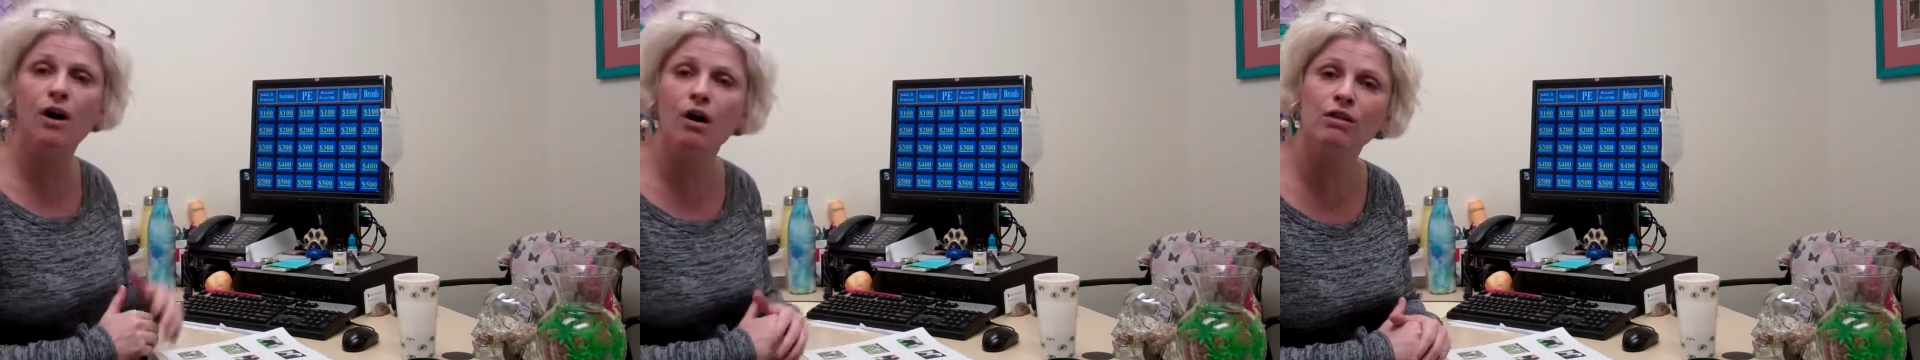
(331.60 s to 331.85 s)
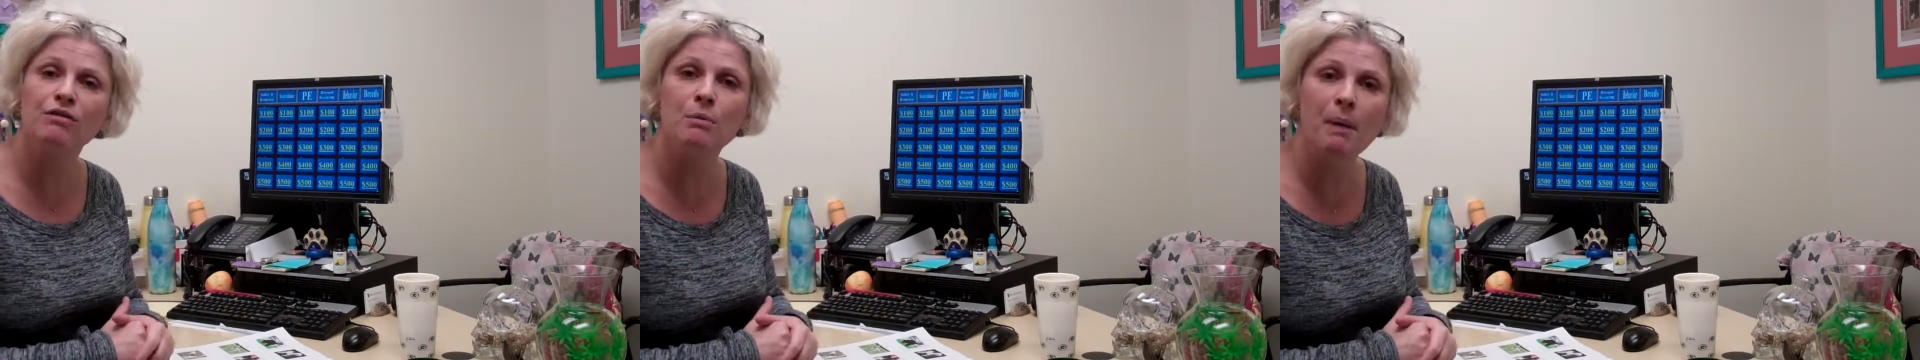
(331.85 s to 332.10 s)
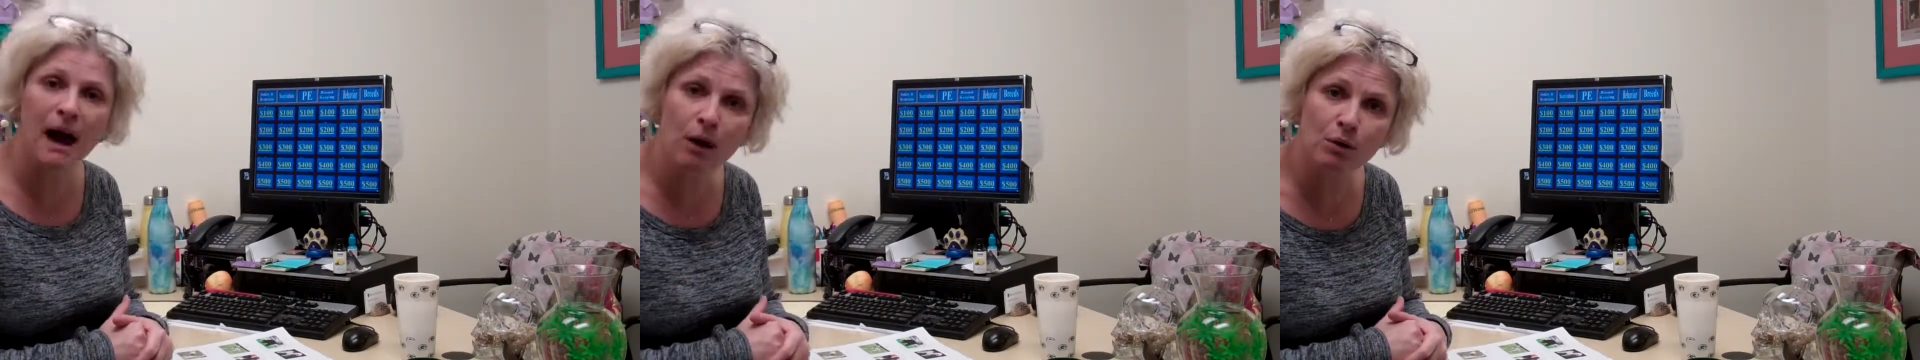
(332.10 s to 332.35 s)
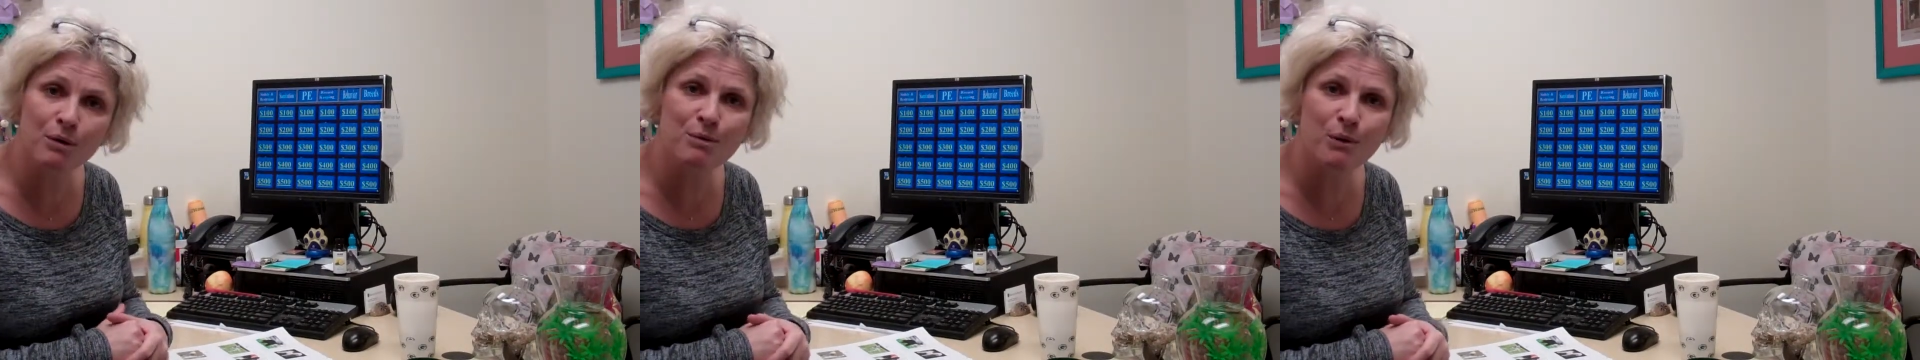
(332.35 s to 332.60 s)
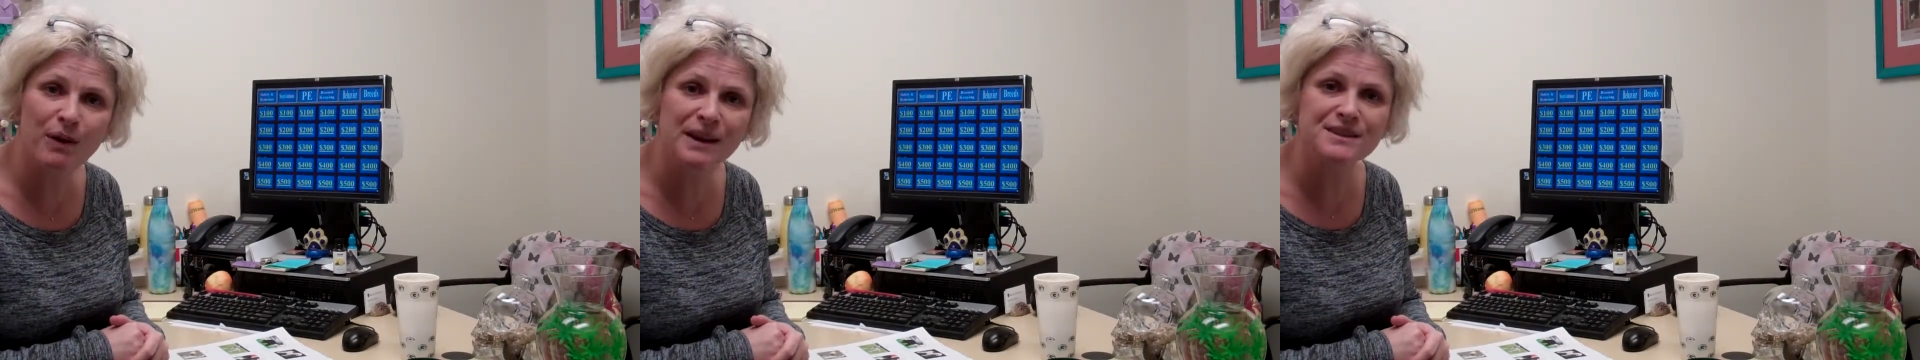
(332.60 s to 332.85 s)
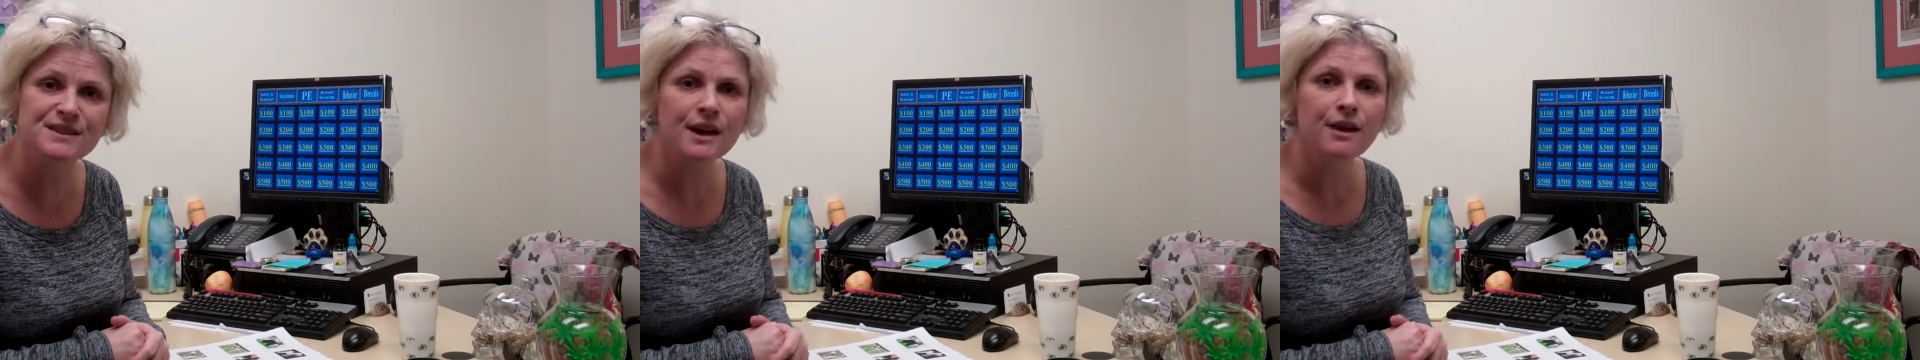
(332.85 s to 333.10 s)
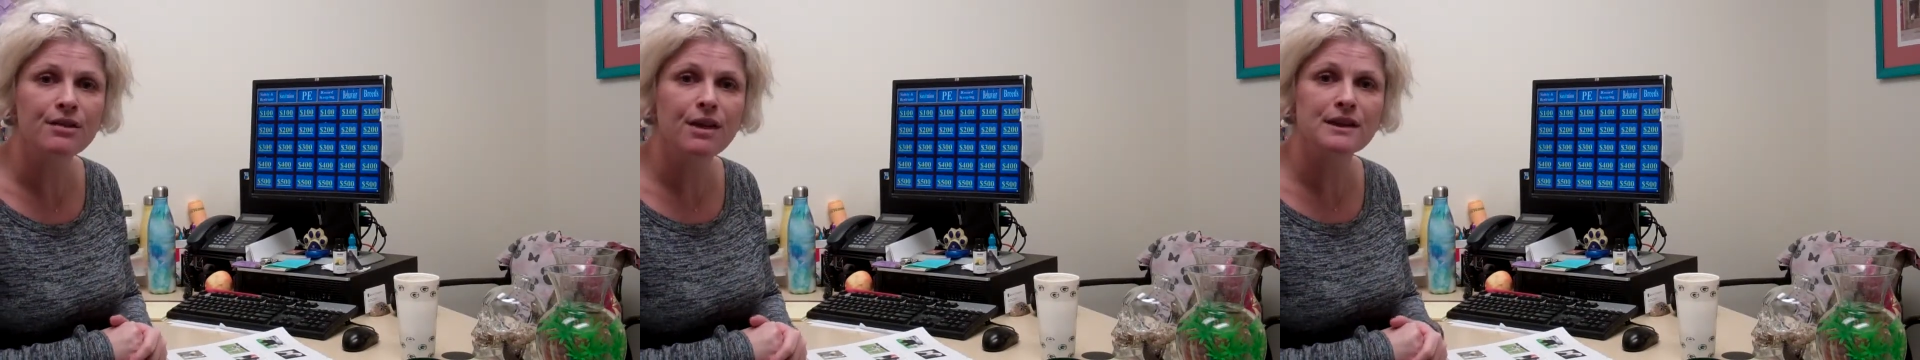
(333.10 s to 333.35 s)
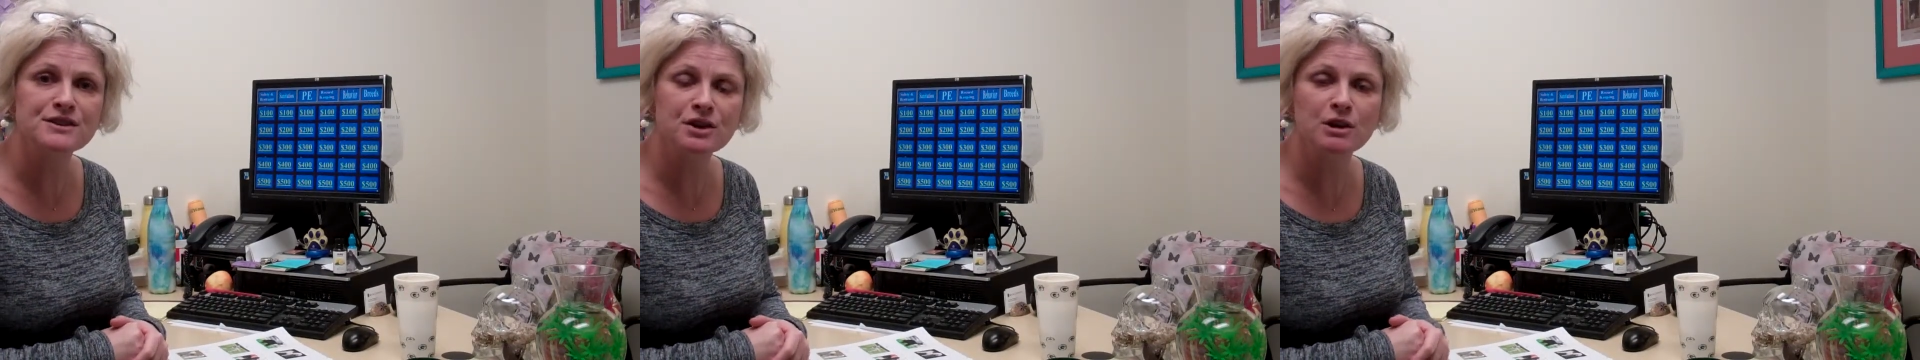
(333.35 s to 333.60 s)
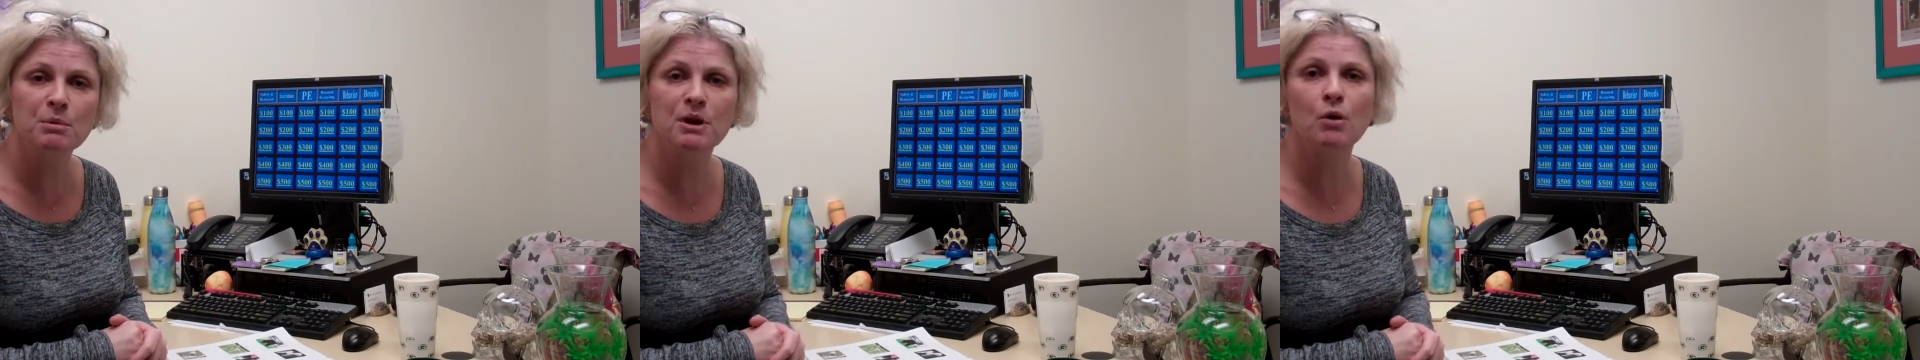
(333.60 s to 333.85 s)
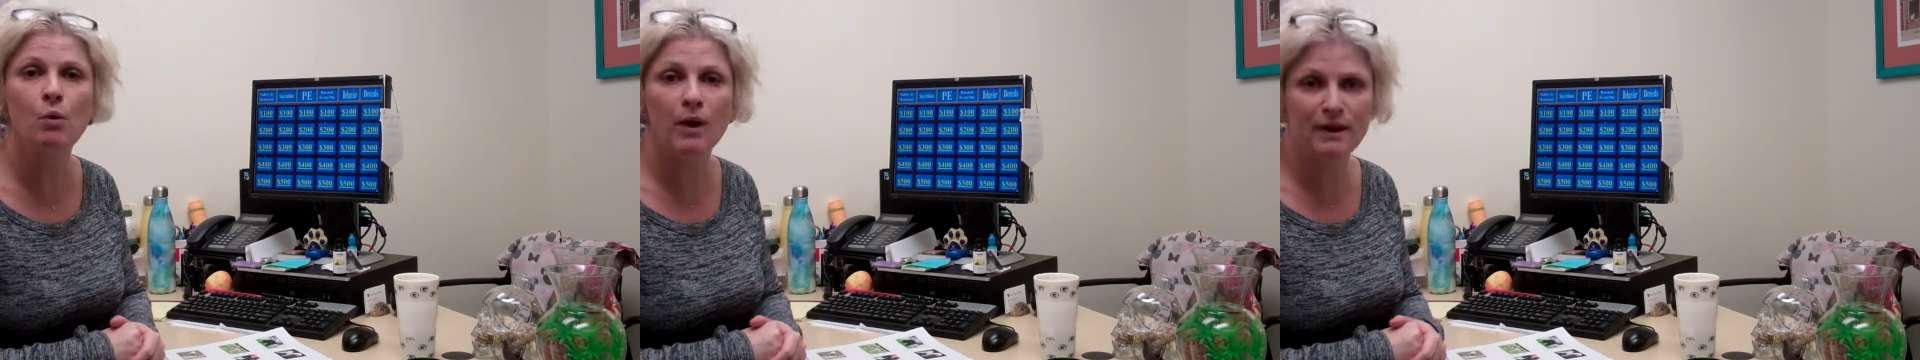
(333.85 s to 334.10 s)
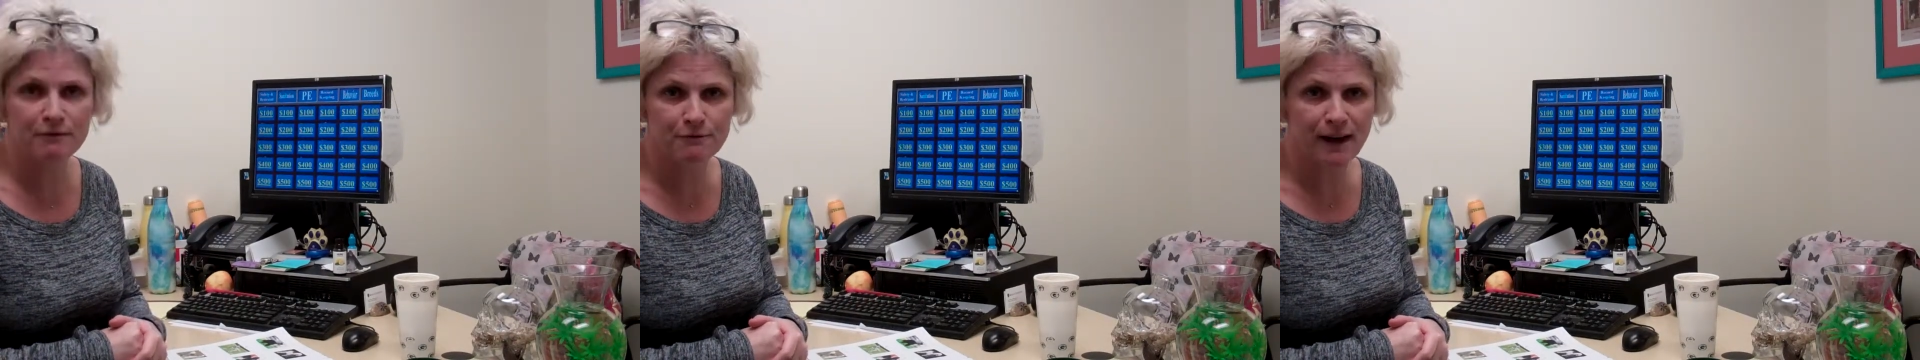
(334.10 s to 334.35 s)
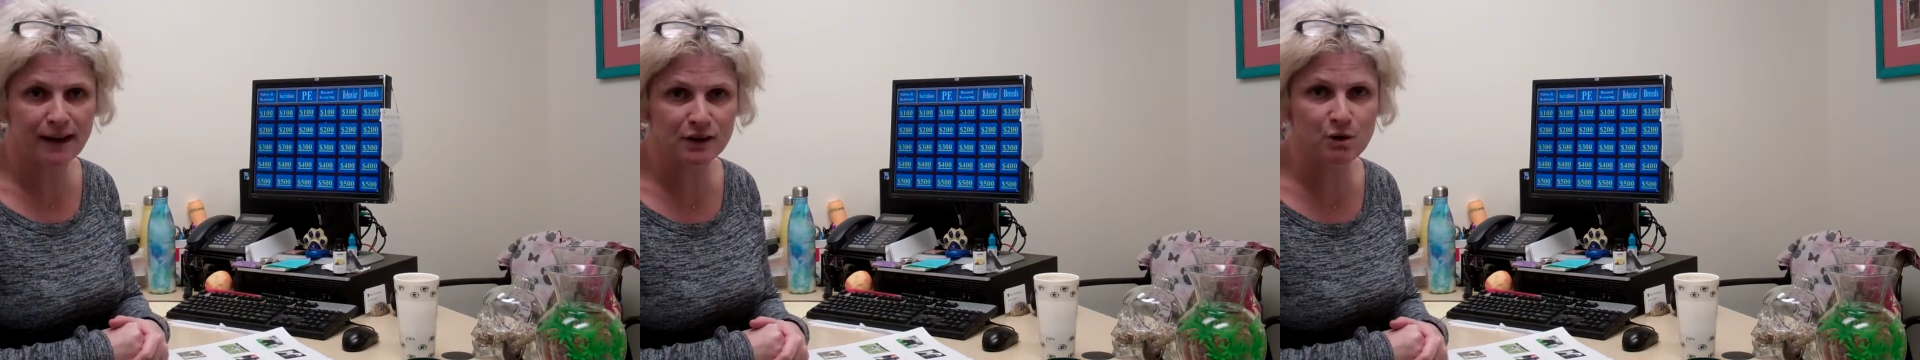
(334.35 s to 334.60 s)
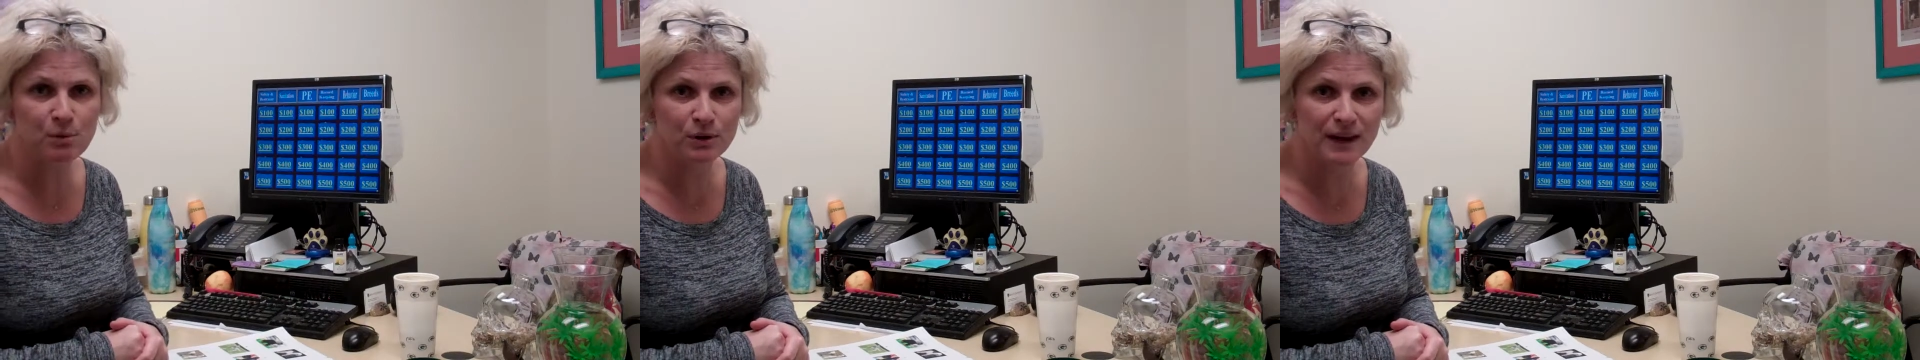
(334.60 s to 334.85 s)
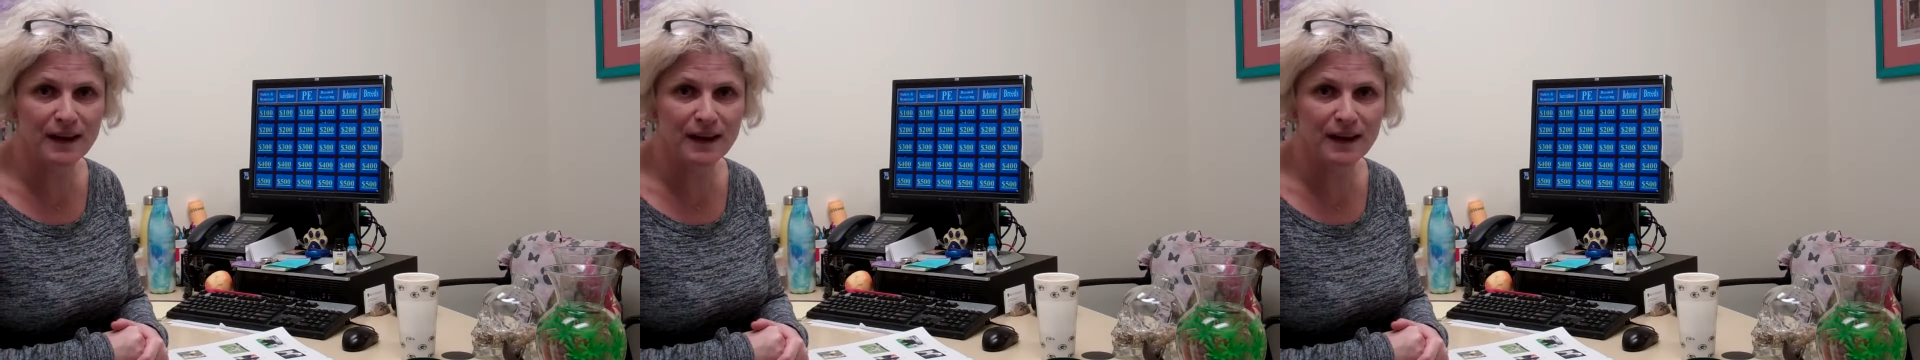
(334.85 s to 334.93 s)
all of the PowerPoints, that's going to be quite valuable